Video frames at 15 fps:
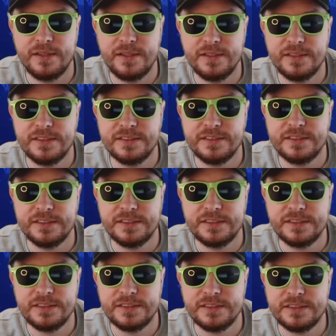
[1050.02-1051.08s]

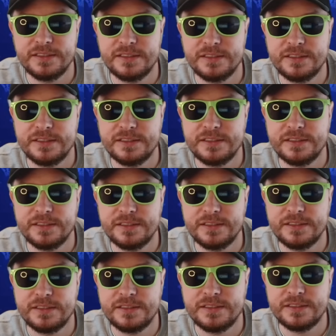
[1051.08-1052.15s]

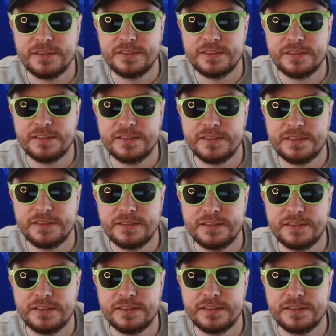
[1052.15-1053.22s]
(silence)